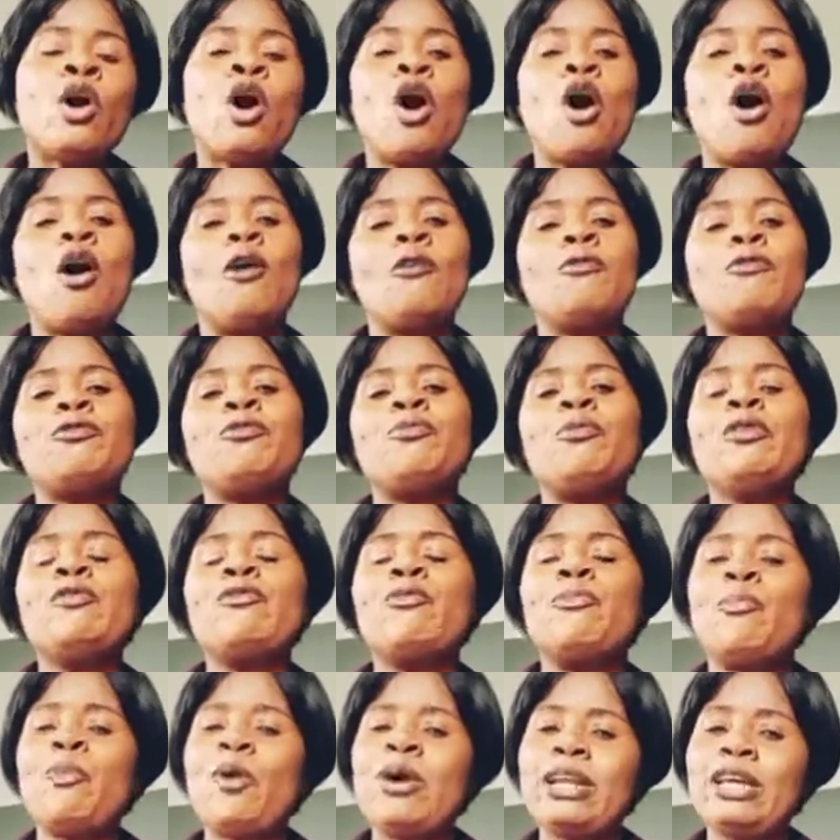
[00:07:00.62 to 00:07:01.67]
of
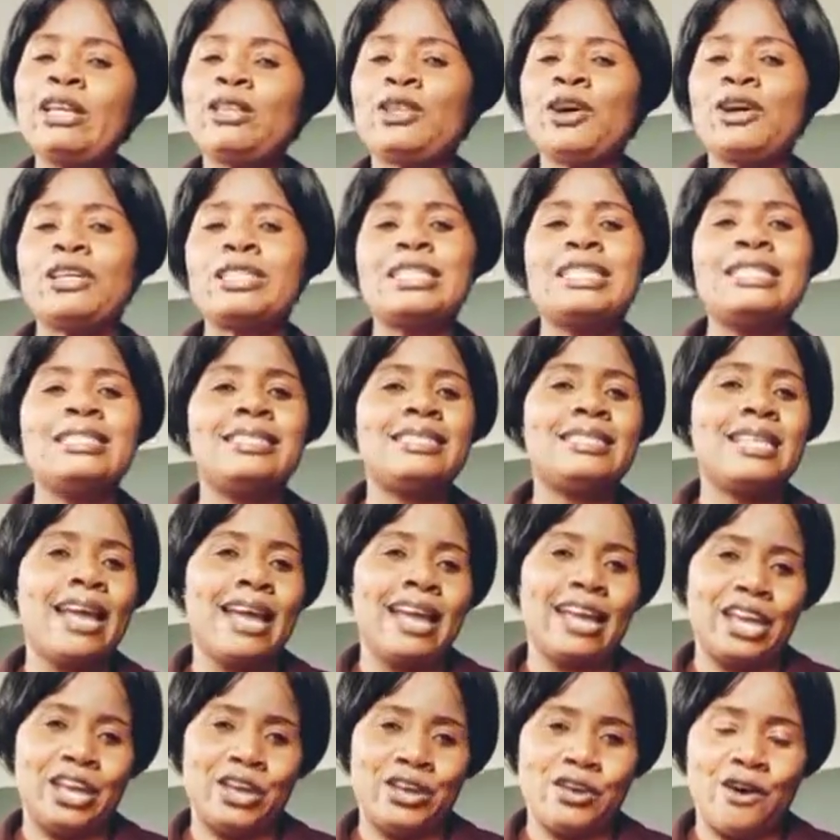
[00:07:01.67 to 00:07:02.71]
if money doesn't
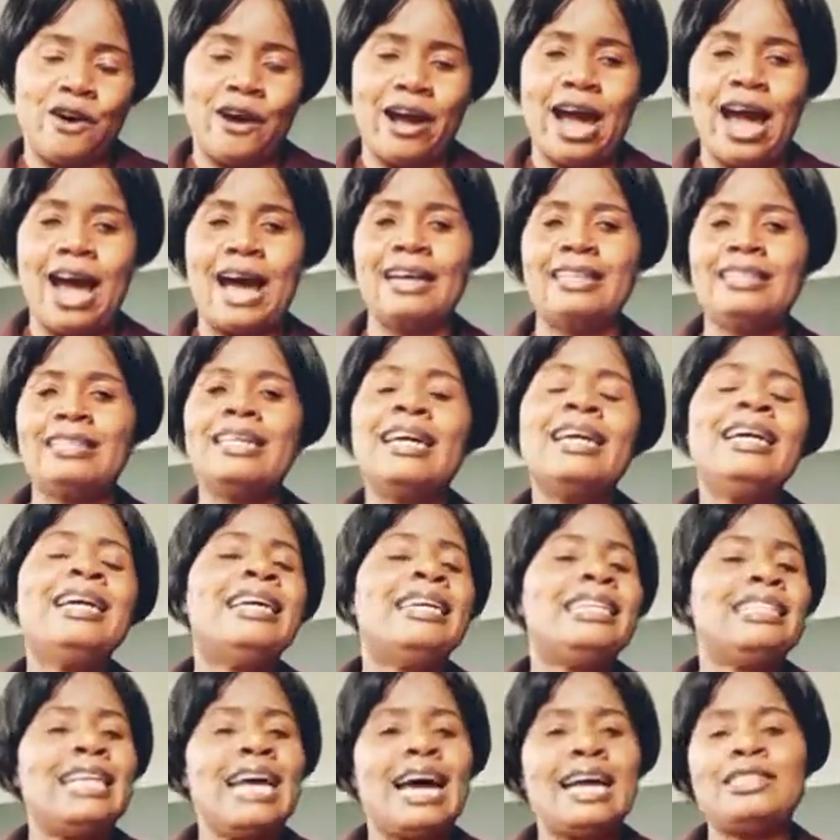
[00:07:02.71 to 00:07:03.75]
stay in your hand,
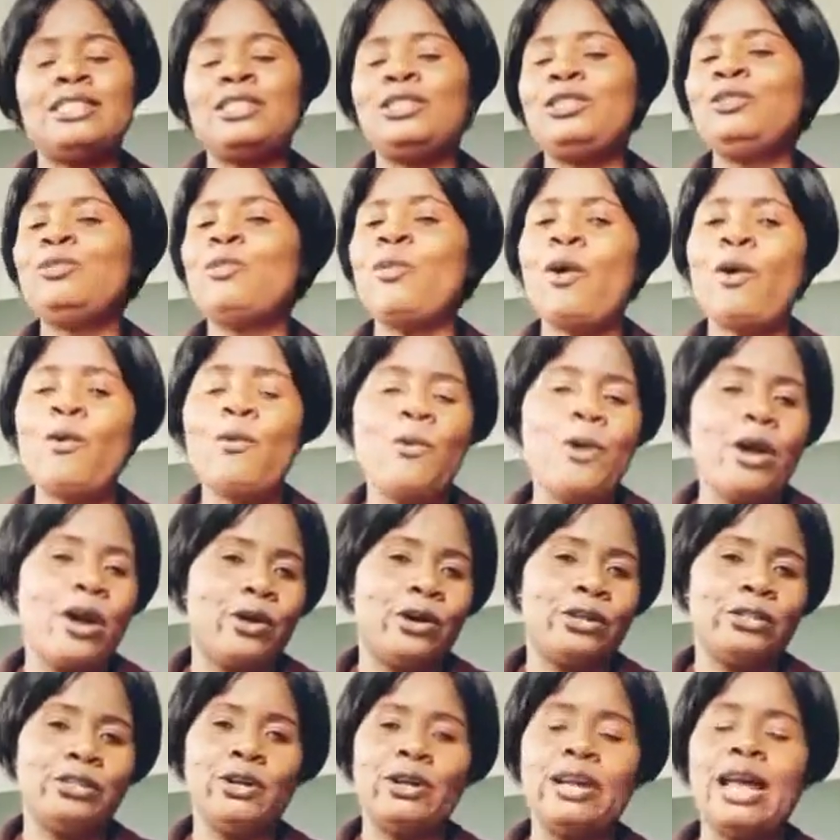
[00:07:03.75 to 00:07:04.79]
that one way
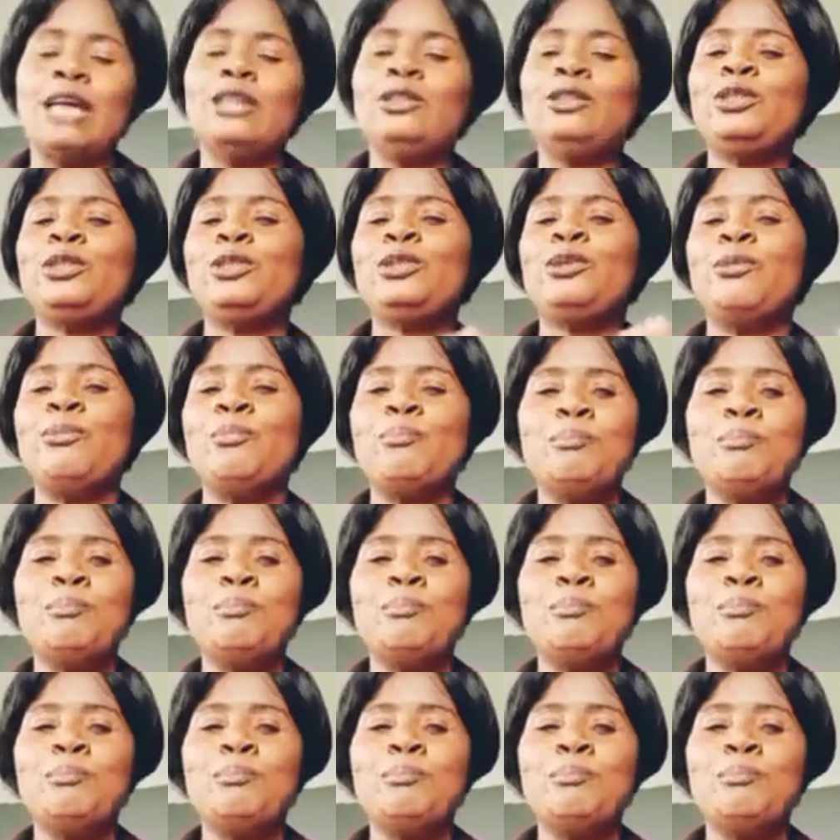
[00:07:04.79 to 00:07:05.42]
or the other, you should